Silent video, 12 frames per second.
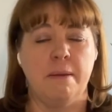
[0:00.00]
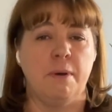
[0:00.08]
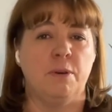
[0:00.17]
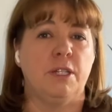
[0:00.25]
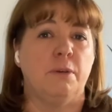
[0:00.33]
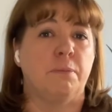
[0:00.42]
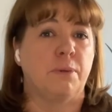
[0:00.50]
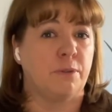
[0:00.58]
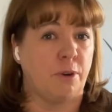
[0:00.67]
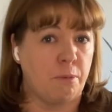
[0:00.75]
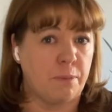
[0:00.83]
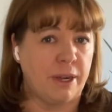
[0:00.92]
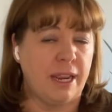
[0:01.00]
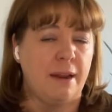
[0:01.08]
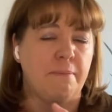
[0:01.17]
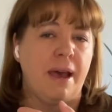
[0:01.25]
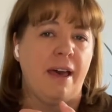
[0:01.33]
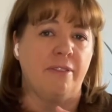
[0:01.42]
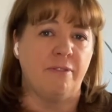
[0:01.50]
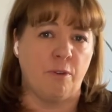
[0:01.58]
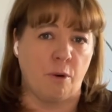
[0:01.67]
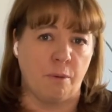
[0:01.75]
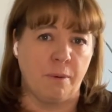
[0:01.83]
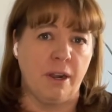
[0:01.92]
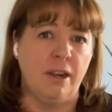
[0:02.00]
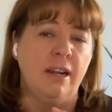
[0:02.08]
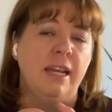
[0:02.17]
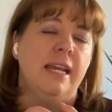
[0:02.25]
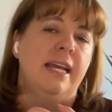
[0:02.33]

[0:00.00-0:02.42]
most appropriate path forward,